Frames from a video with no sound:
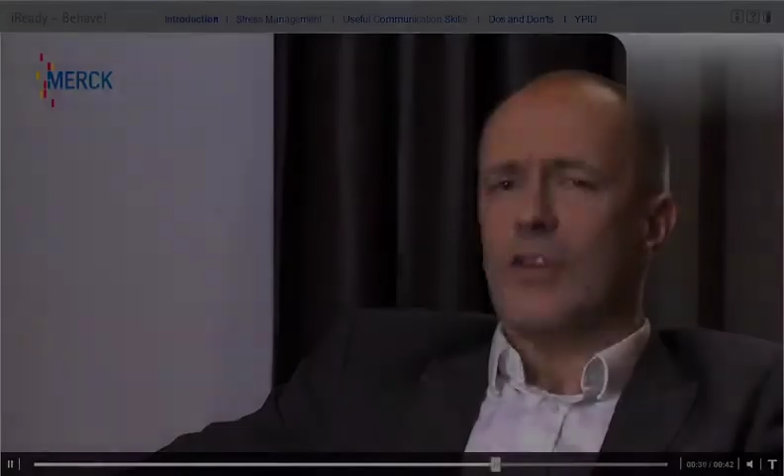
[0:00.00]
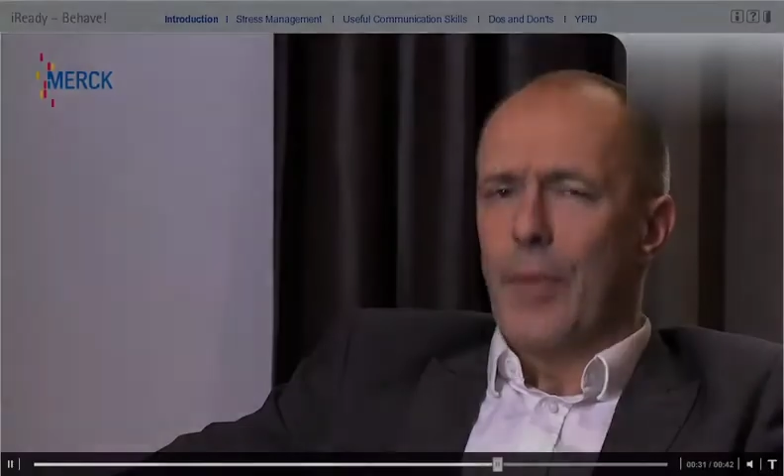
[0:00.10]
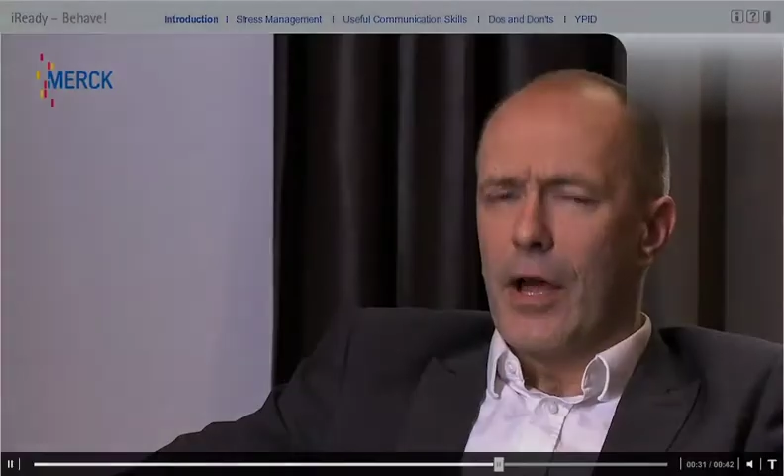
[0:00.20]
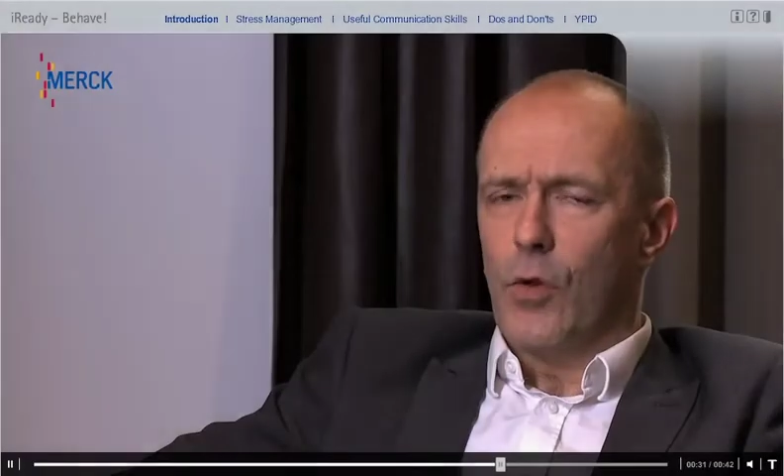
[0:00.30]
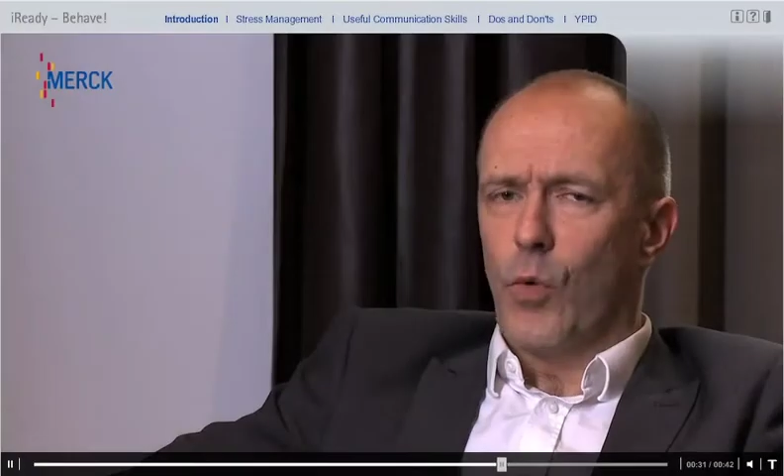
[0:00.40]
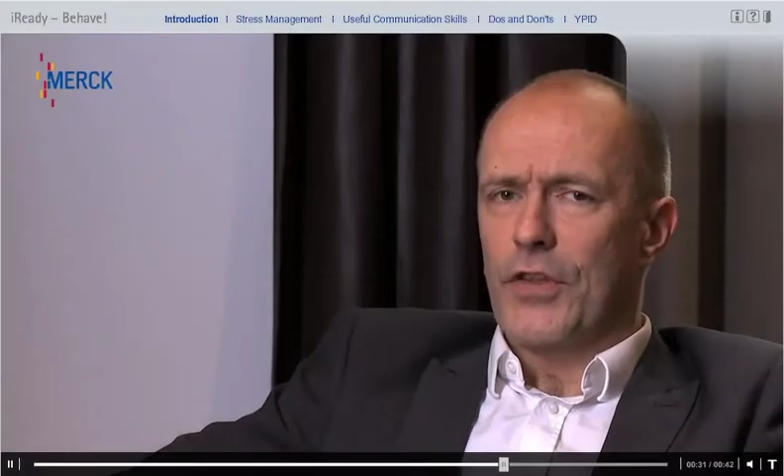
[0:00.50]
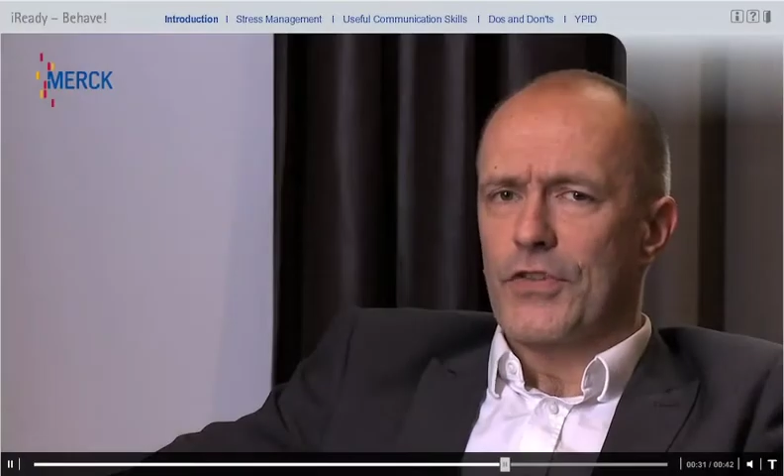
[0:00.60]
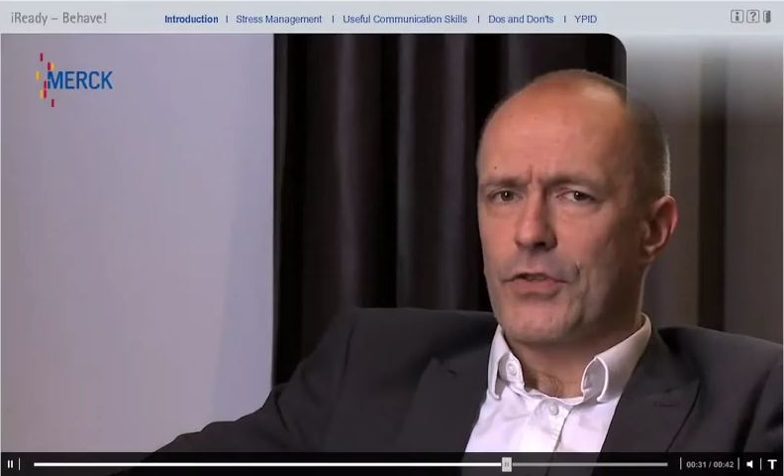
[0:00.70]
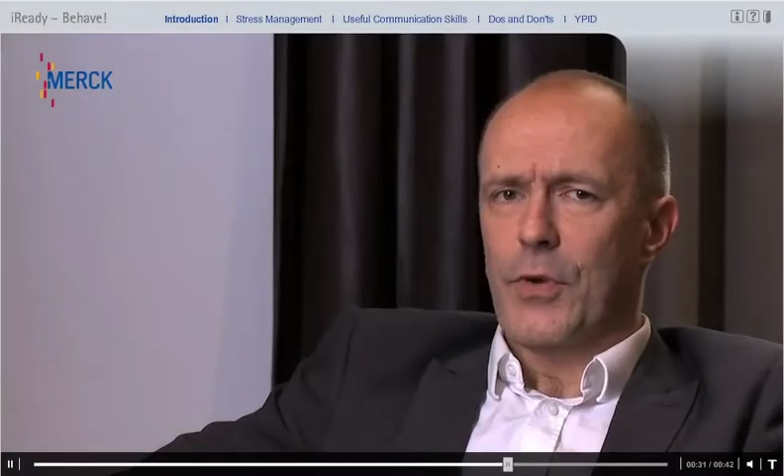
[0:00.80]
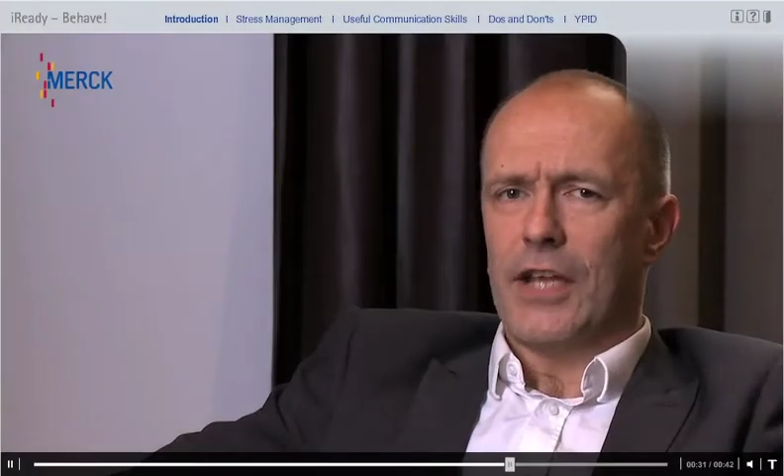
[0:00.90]
Isabel
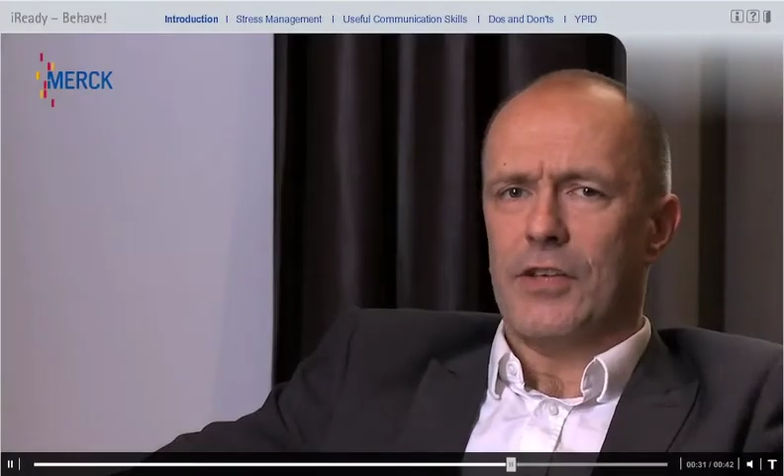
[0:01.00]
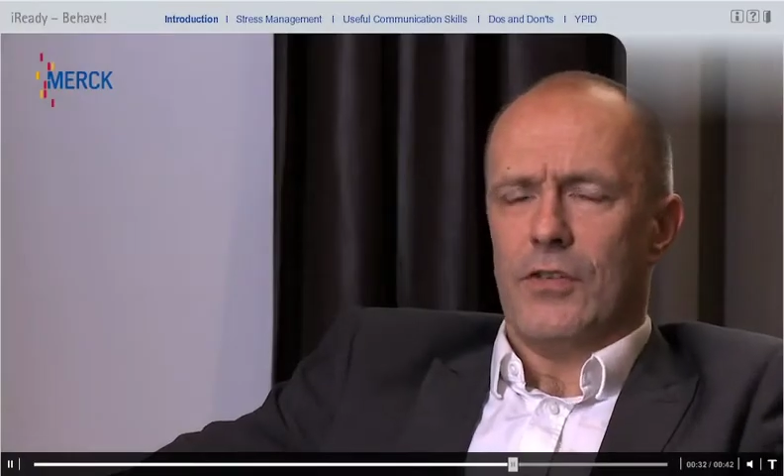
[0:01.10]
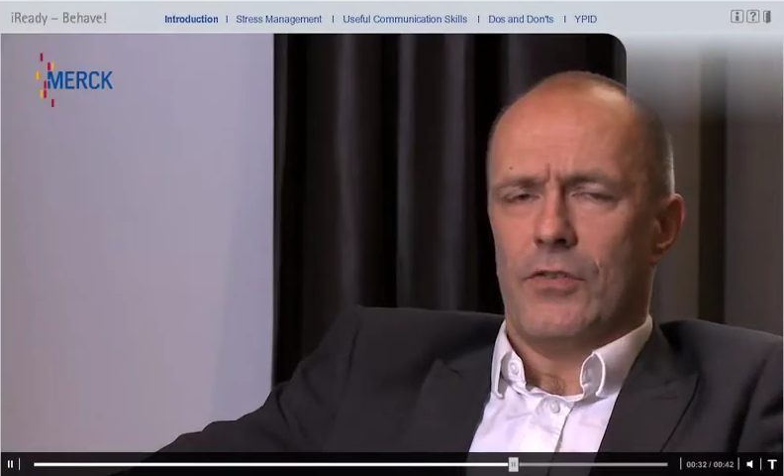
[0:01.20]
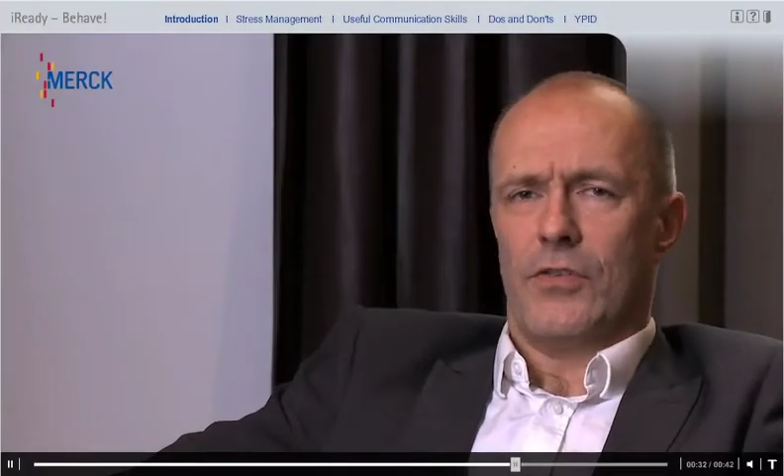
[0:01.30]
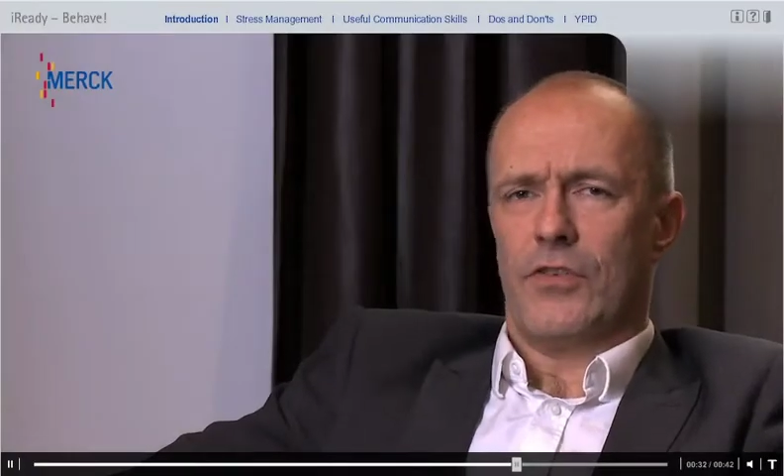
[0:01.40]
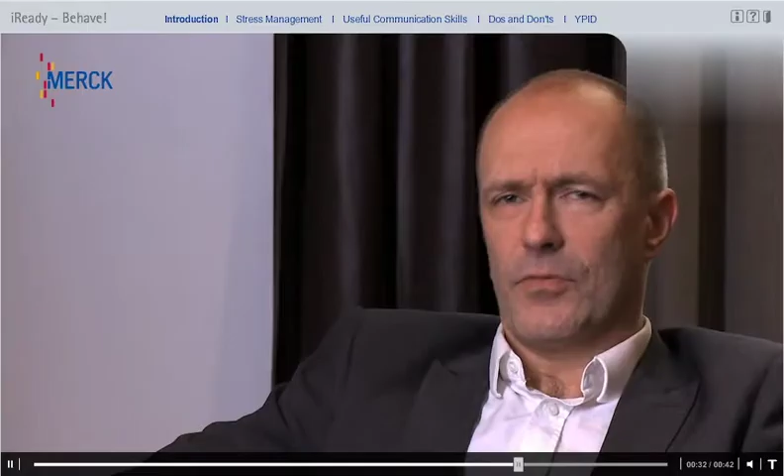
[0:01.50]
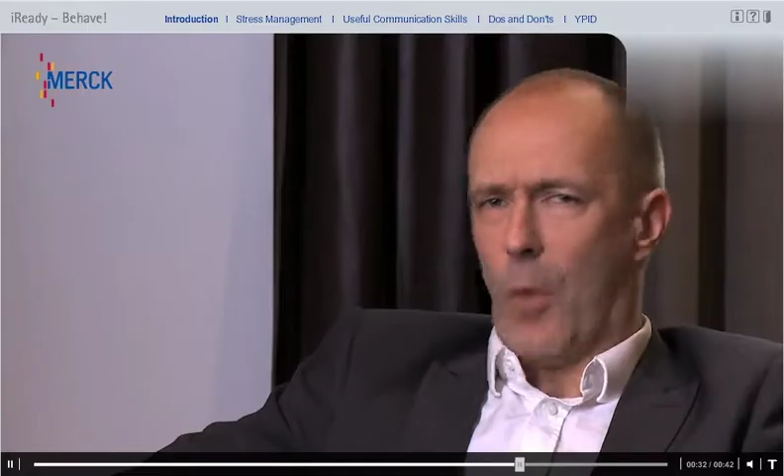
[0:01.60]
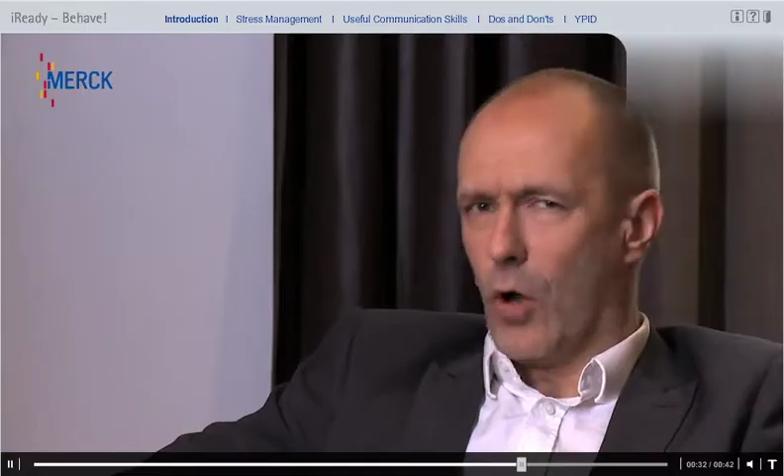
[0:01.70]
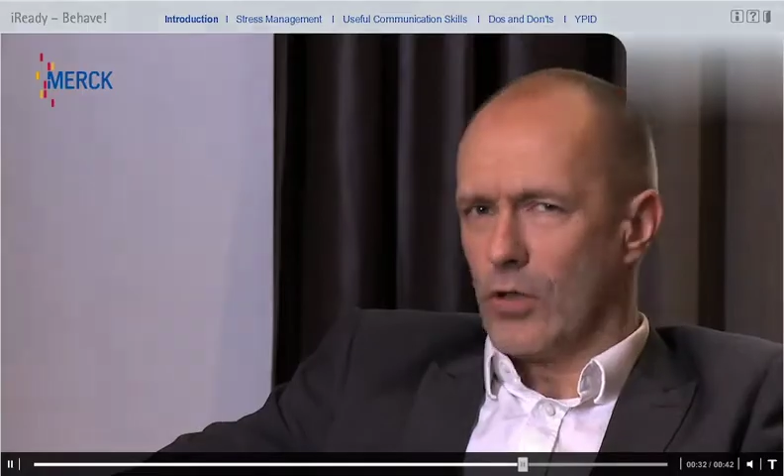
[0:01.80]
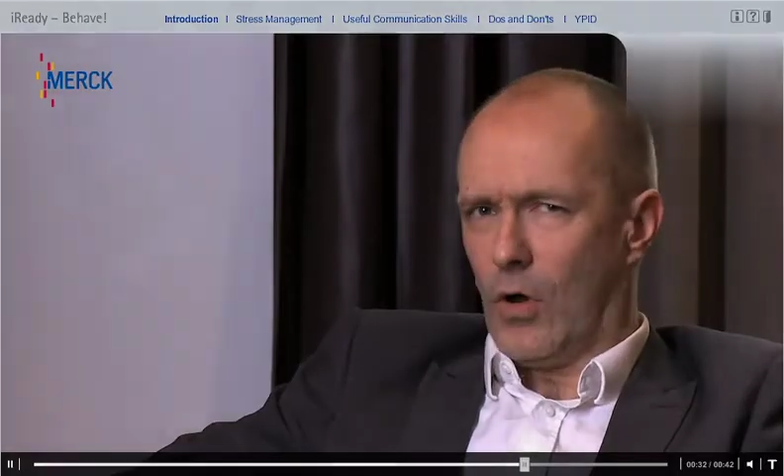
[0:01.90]
went straight into the
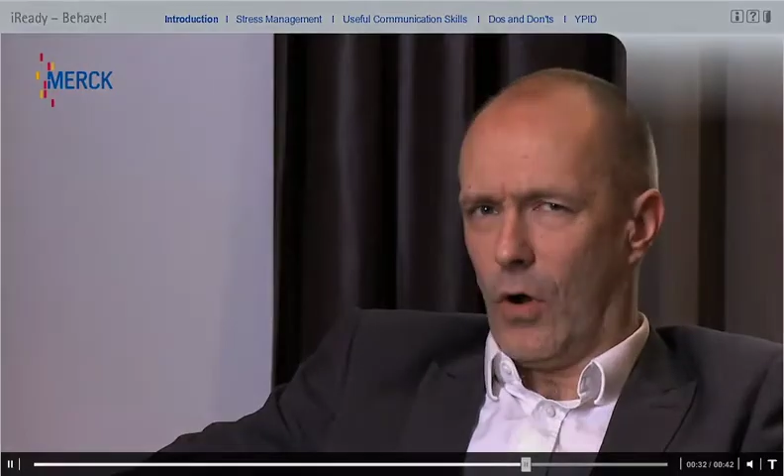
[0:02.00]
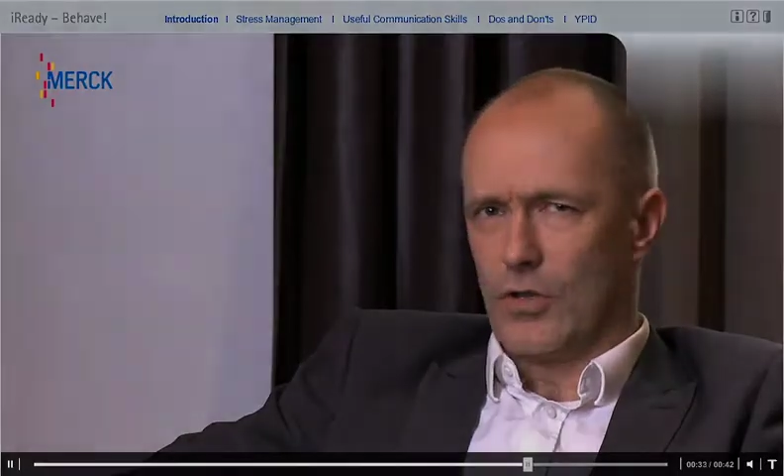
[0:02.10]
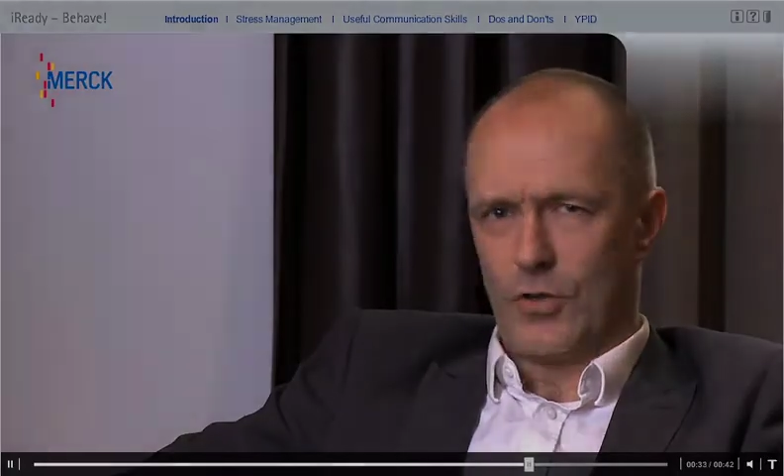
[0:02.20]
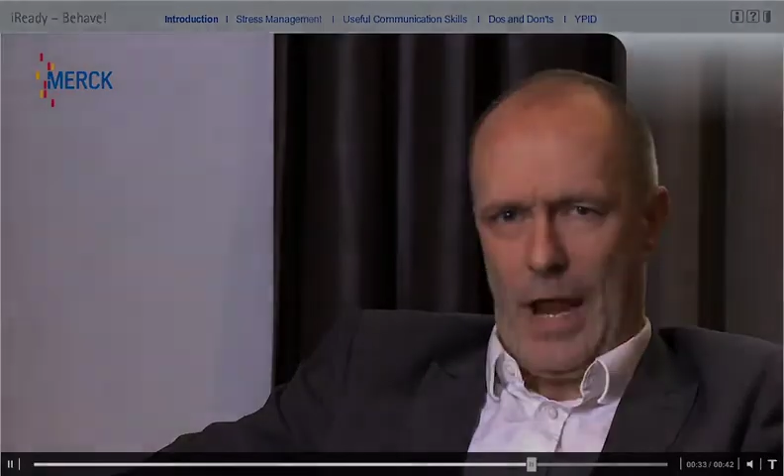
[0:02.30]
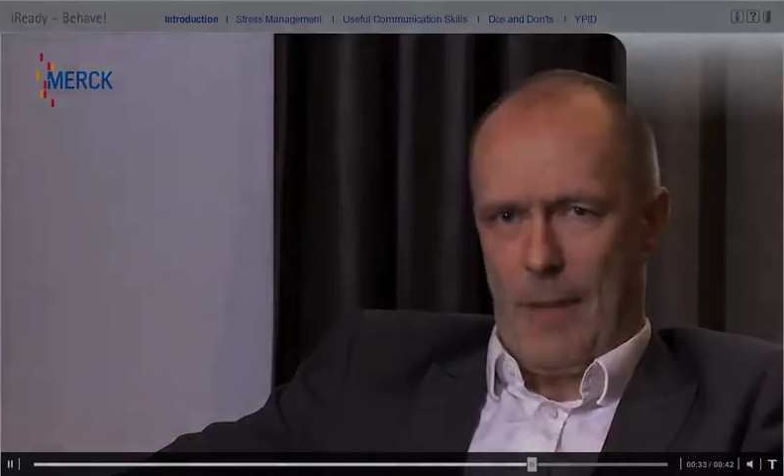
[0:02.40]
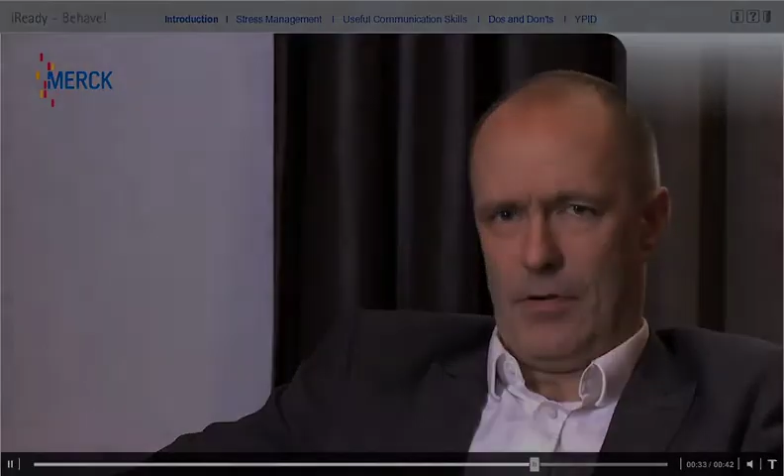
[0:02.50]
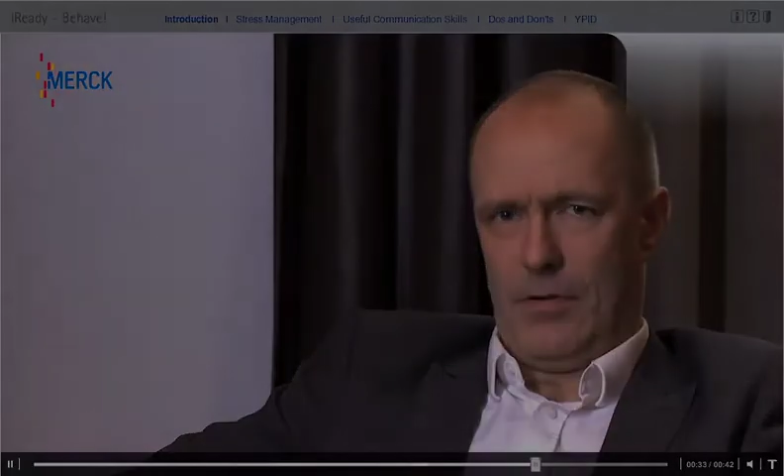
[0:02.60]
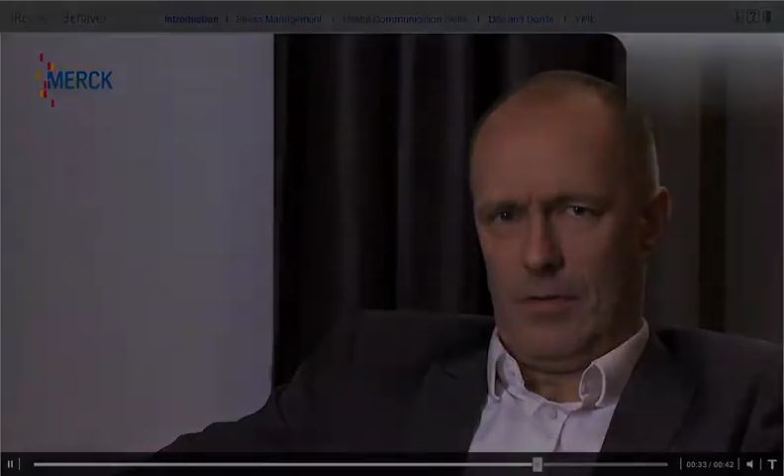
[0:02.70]
small talk trap.